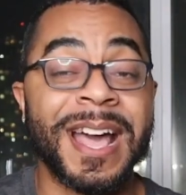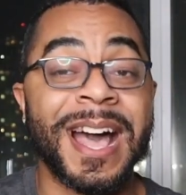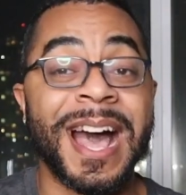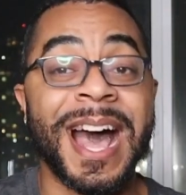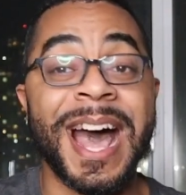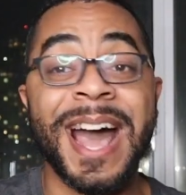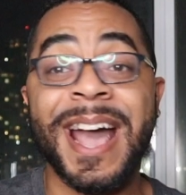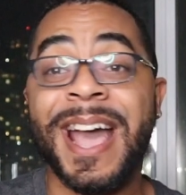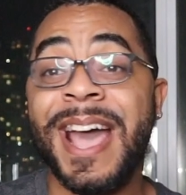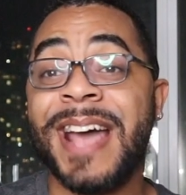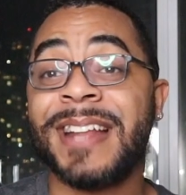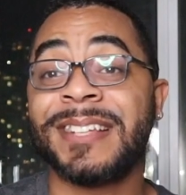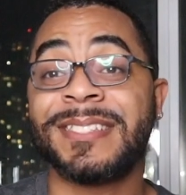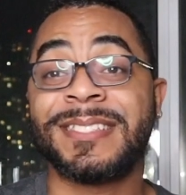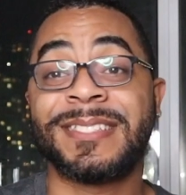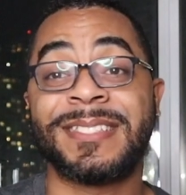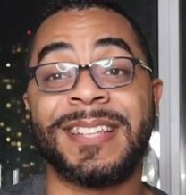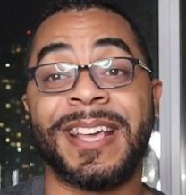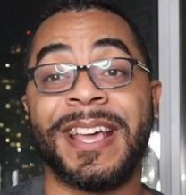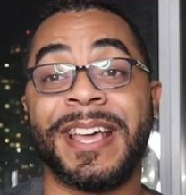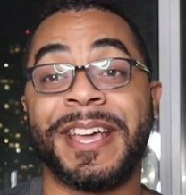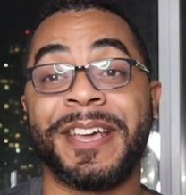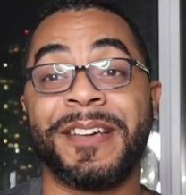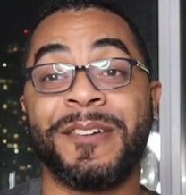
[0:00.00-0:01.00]
I gotta
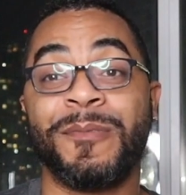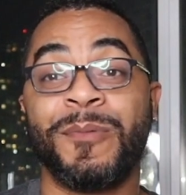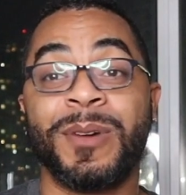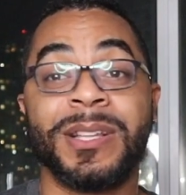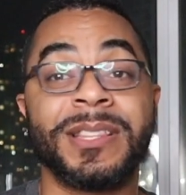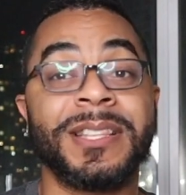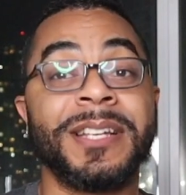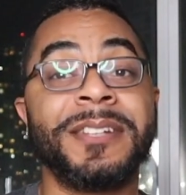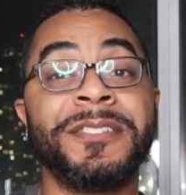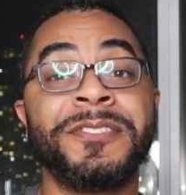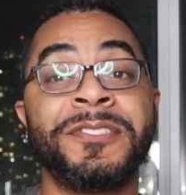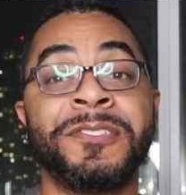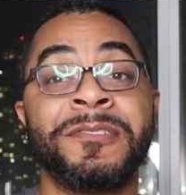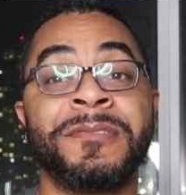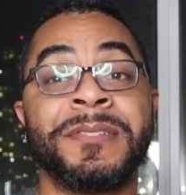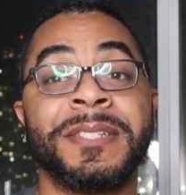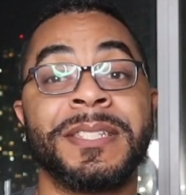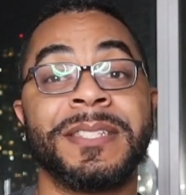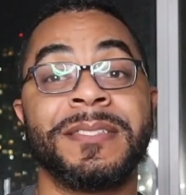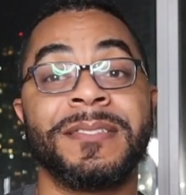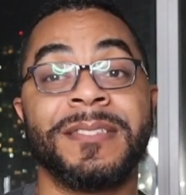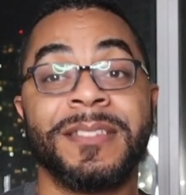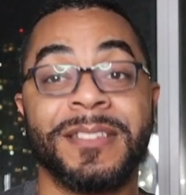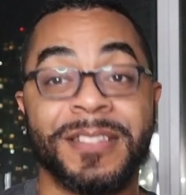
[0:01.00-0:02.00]
say, what they're
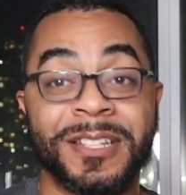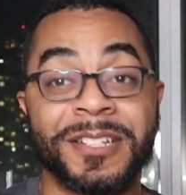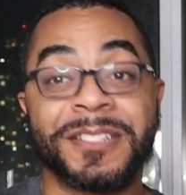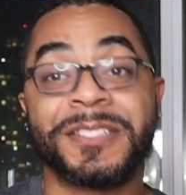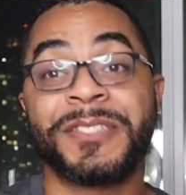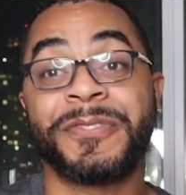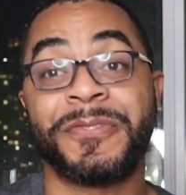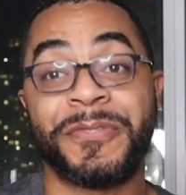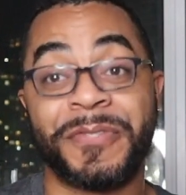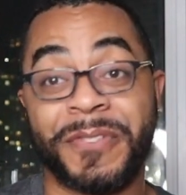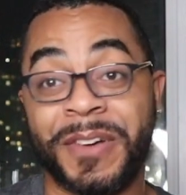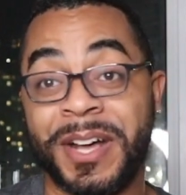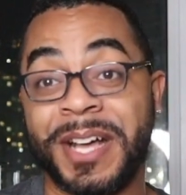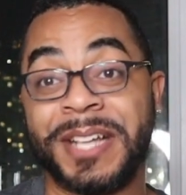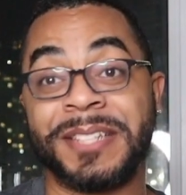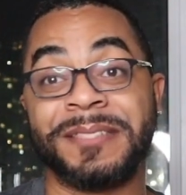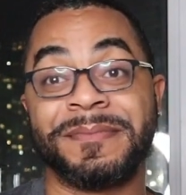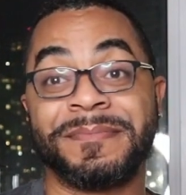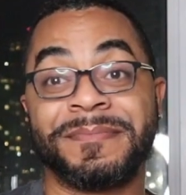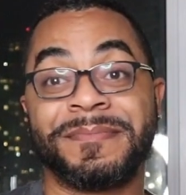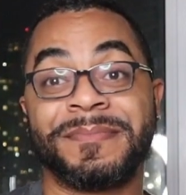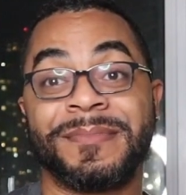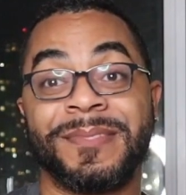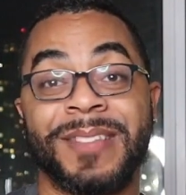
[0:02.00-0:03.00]
doing looks fun.
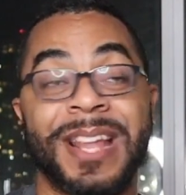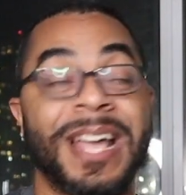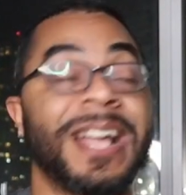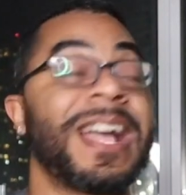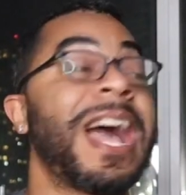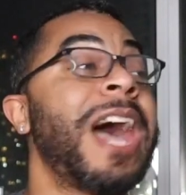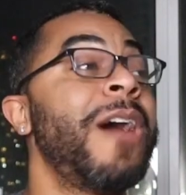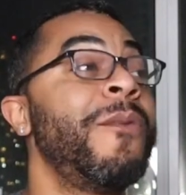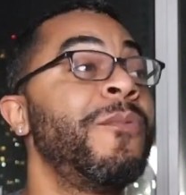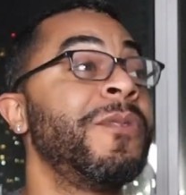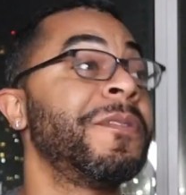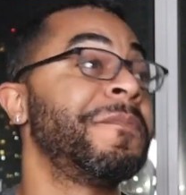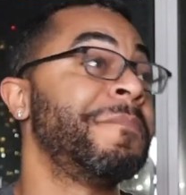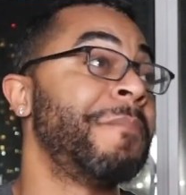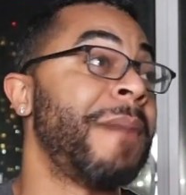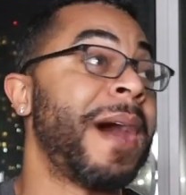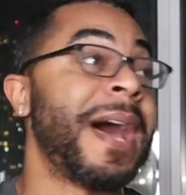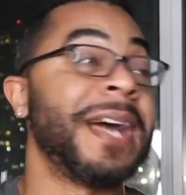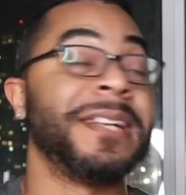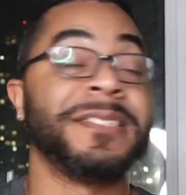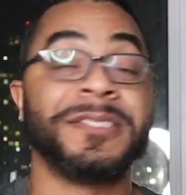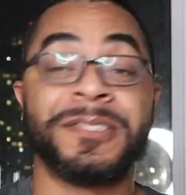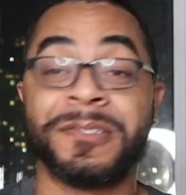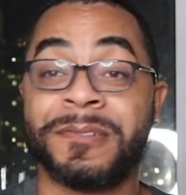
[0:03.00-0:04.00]
Like, I wouldn't
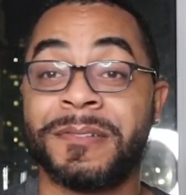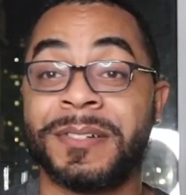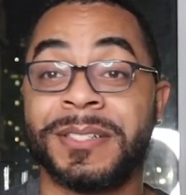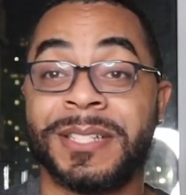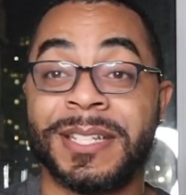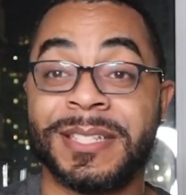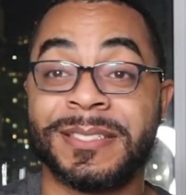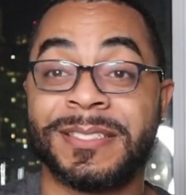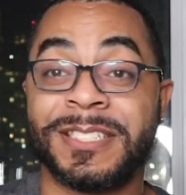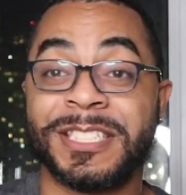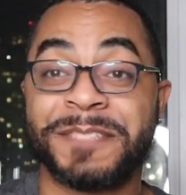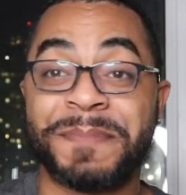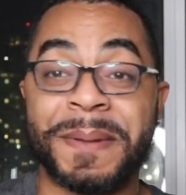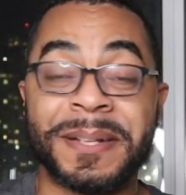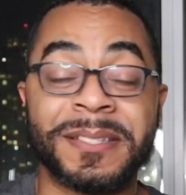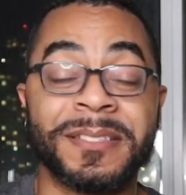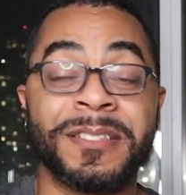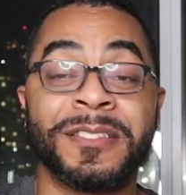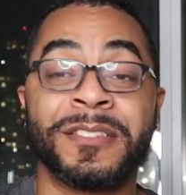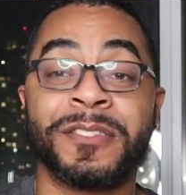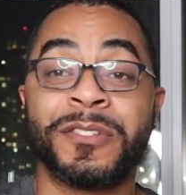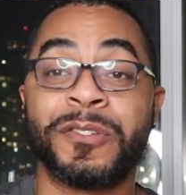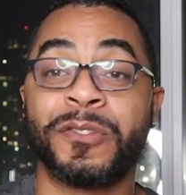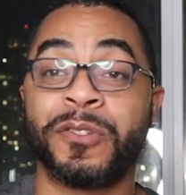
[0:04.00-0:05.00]
mind doing this, especially the
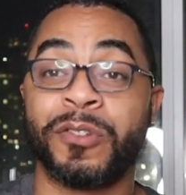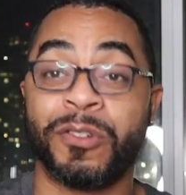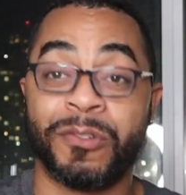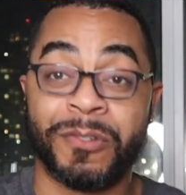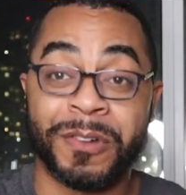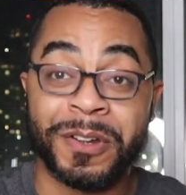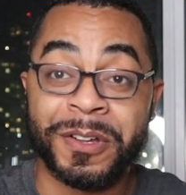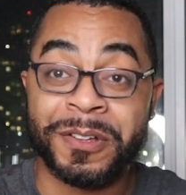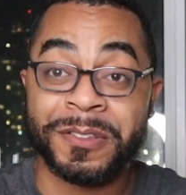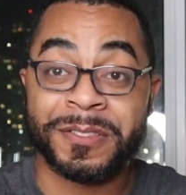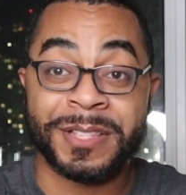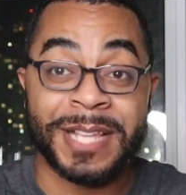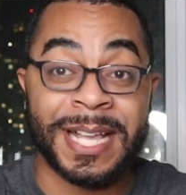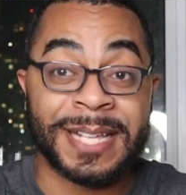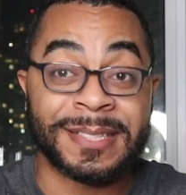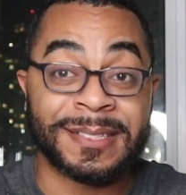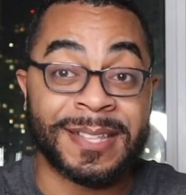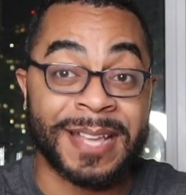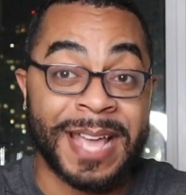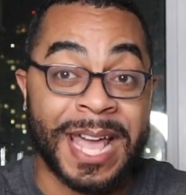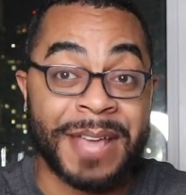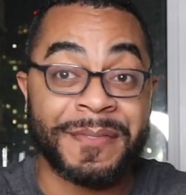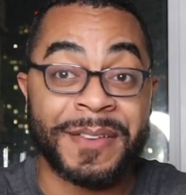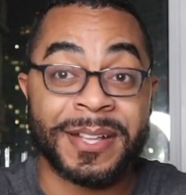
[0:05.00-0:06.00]
little grill things
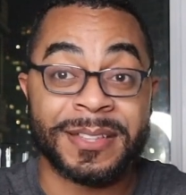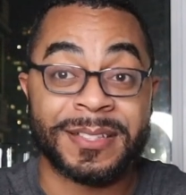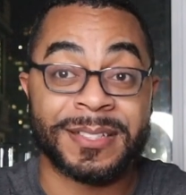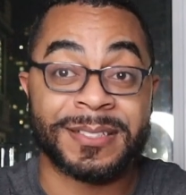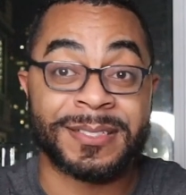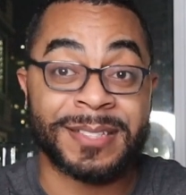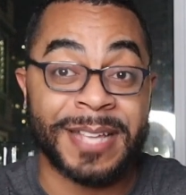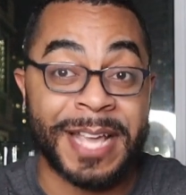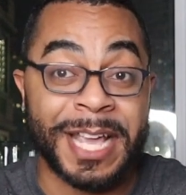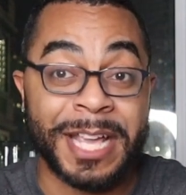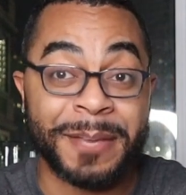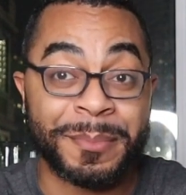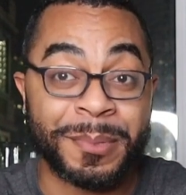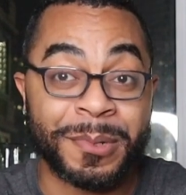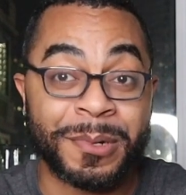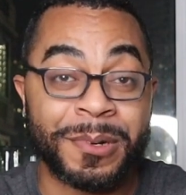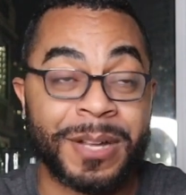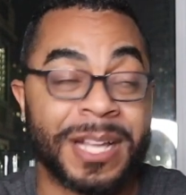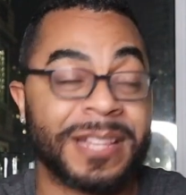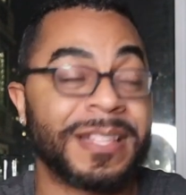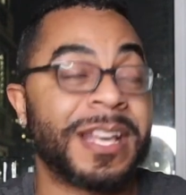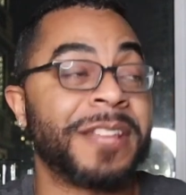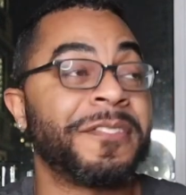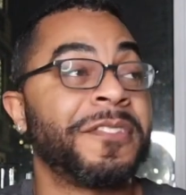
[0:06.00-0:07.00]
they have at the table
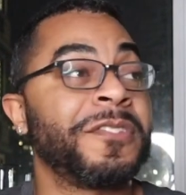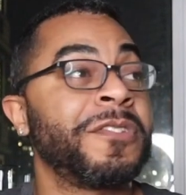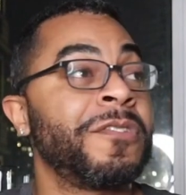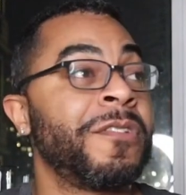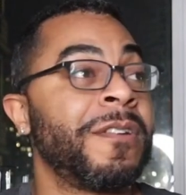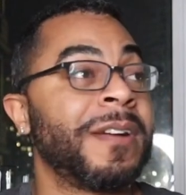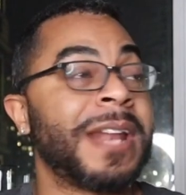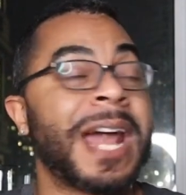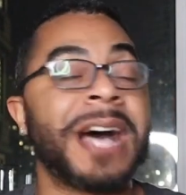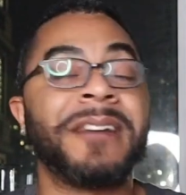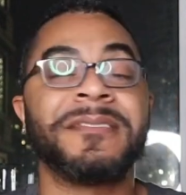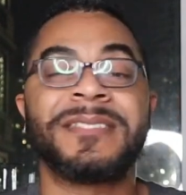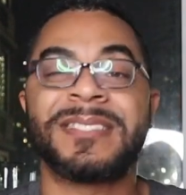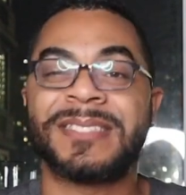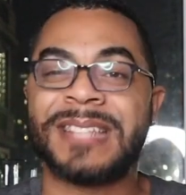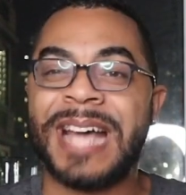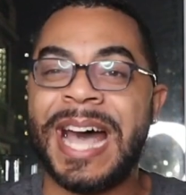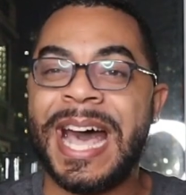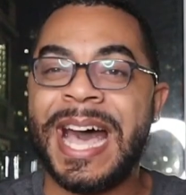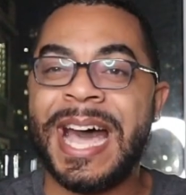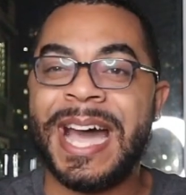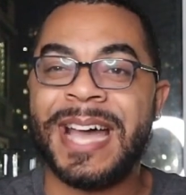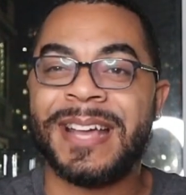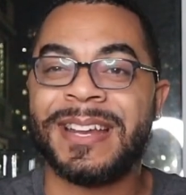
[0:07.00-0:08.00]
and other going
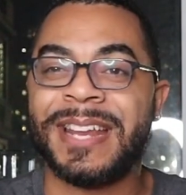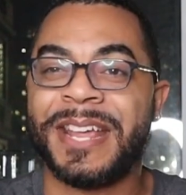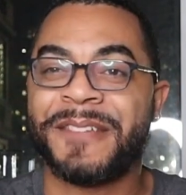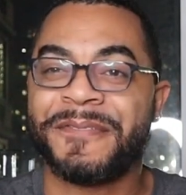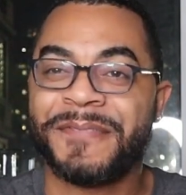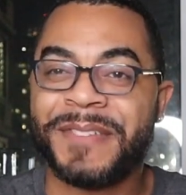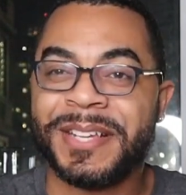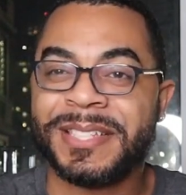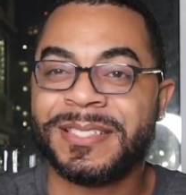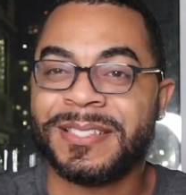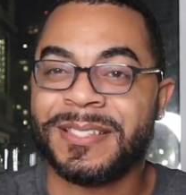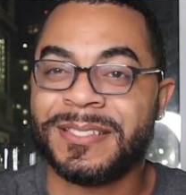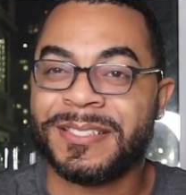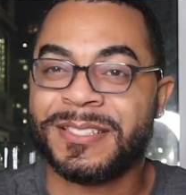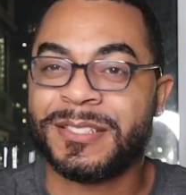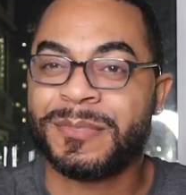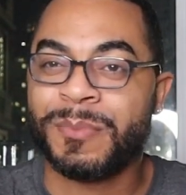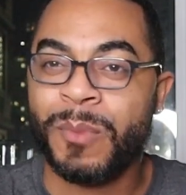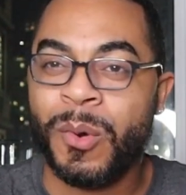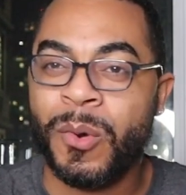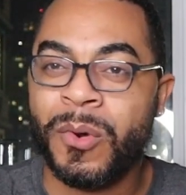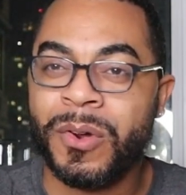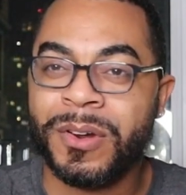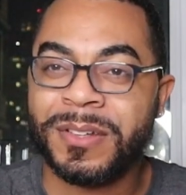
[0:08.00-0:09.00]
outside and fixing
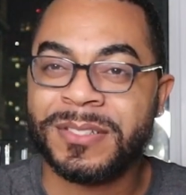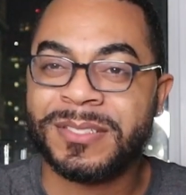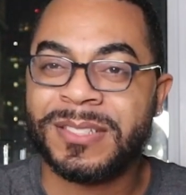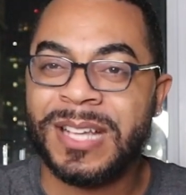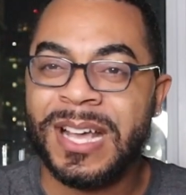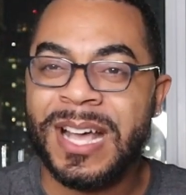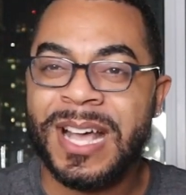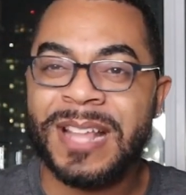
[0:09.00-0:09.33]
s'mores.